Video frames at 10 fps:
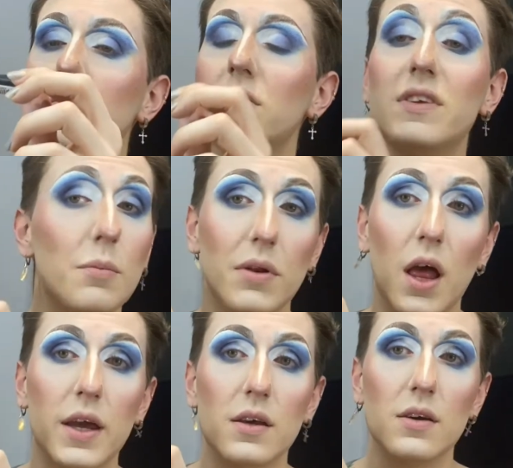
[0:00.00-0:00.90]
Dip
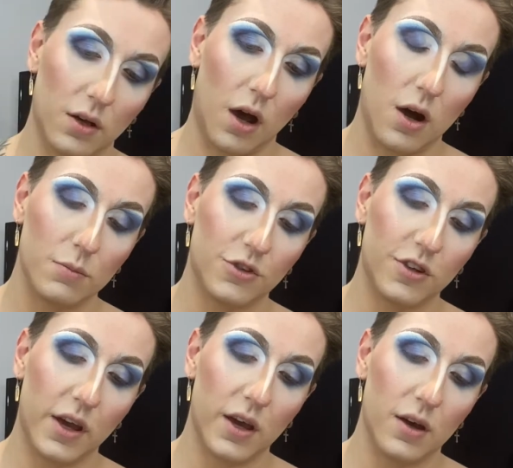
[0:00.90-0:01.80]
liner,
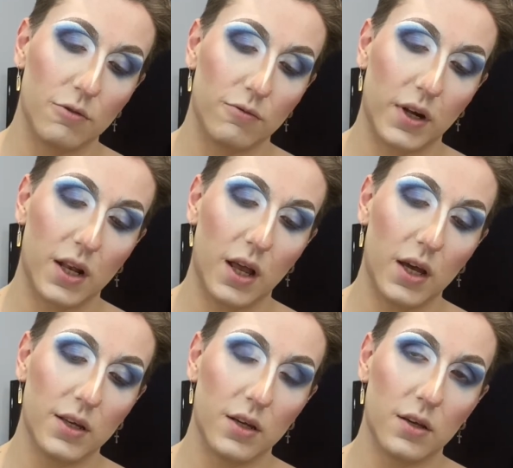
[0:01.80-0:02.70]
armchair recliner,